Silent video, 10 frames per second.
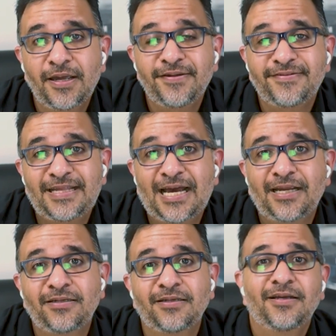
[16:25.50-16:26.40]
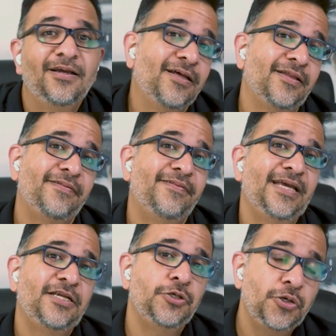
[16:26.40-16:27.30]
is that
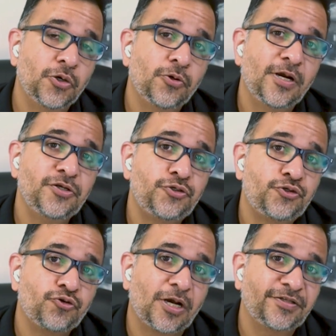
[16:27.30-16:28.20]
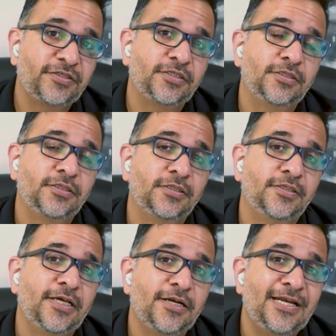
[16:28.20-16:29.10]
they know and trust
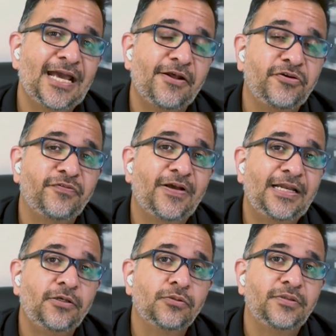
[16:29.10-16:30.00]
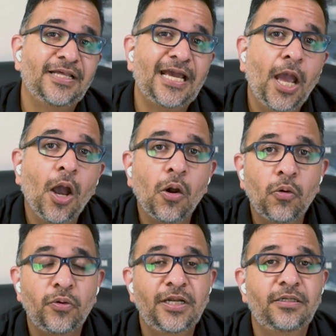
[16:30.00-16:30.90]
their inherent value. They
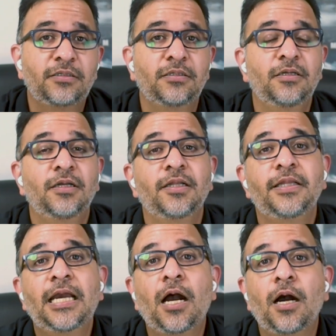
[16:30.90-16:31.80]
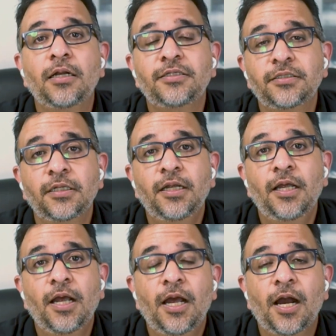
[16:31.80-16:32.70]
own it. They aren't
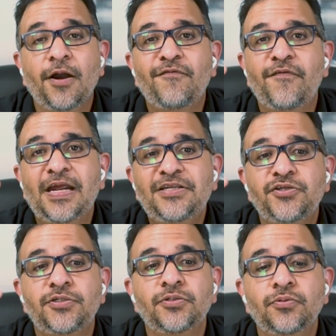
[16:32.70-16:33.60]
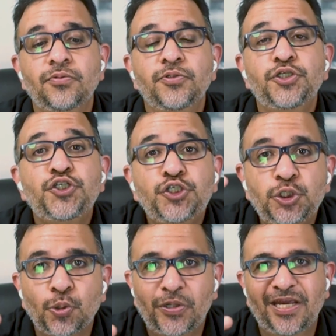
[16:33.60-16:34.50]
afraid to
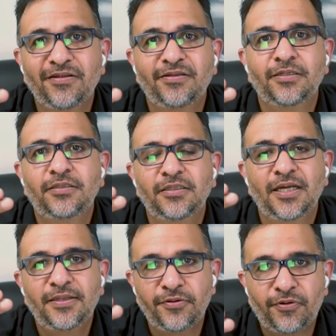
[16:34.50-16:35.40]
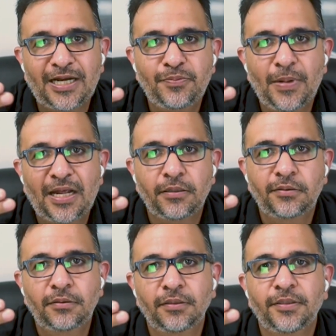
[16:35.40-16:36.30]
showcase it in the right
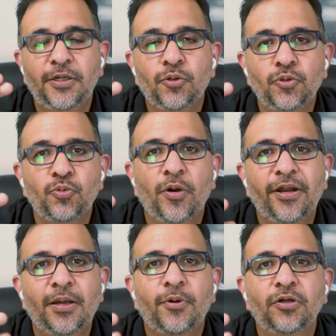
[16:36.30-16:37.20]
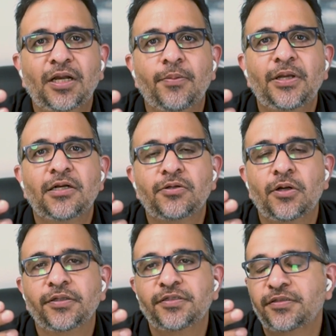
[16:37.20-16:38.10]
manner. They don't worry about coming
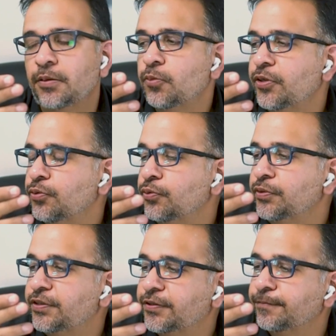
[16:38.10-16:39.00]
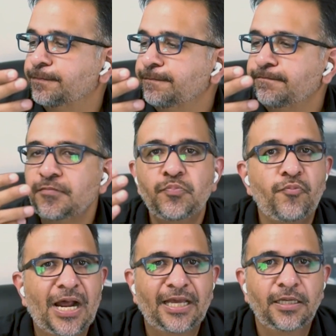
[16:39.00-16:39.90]
across as someone who's
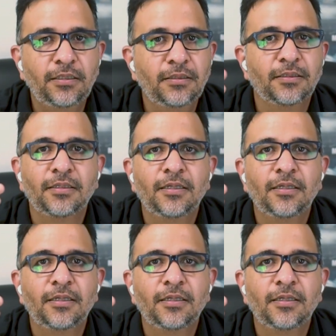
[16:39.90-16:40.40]
bragging.